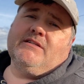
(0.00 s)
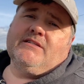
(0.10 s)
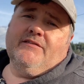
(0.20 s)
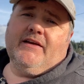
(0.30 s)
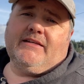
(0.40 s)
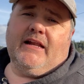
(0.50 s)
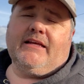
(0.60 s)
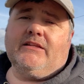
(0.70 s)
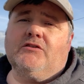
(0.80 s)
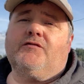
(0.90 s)
and stuff like that. I
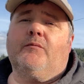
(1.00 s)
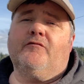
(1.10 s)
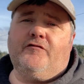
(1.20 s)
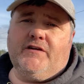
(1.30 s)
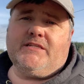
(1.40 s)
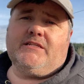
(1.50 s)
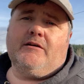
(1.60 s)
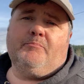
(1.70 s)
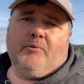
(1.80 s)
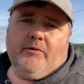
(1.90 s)
get those from
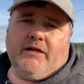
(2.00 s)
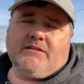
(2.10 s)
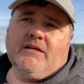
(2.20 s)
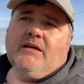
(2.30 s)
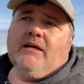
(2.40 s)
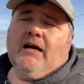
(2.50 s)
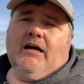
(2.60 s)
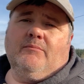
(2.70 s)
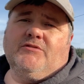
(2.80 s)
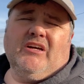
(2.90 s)

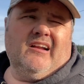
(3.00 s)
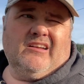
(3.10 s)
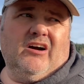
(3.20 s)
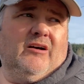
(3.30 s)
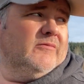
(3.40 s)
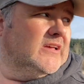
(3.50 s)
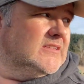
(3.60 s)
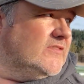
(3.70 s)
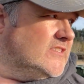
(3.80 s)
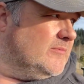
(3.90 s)
vistaprint.com.
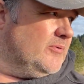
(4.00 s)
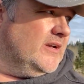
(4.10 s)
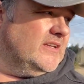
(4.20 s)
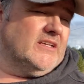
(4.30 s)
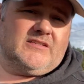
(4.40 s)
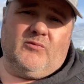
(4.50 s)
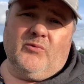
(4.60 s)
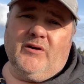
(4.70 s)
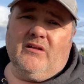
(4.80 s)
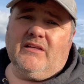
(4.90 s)
Vistaprint is a
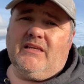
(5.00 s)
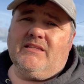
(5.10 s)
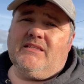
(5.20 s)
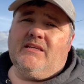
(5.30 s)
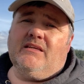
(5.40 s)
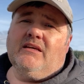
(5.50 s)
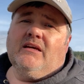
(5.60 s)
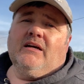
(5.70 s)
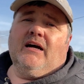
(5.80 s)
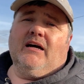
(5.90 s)
real easy
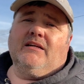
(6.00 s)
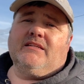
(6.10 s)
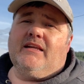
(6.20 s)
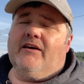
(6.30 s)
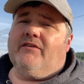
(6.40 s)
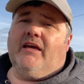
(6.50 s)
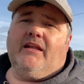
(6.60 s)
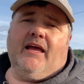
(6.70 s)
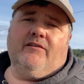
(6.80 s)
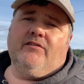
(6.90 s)
to
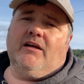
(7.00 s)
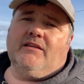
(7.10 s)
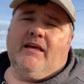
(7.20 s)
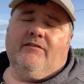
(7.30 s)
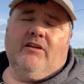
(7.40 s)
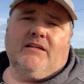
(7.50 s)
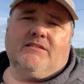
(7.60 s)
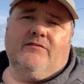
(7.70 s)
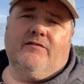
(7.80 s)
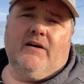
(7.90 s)
navigate. They have lots
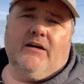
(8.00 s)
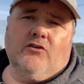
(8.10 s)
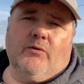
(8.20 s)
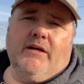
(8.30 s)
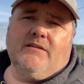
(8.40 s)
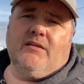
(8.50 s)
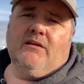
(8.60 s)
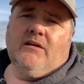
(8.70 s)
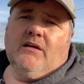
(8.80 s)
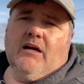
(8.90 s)
of great
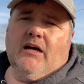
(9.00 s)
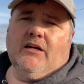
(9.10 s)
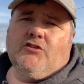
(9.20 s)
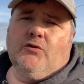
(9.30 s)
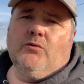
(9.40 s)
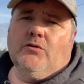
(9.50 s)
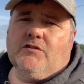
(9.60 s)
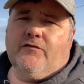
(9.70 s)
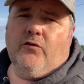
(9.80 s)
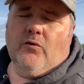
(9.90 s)

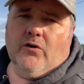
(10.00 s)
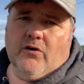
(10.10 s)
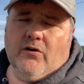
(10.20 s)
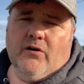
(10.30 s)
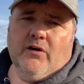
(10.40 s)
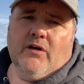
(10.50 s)
tools for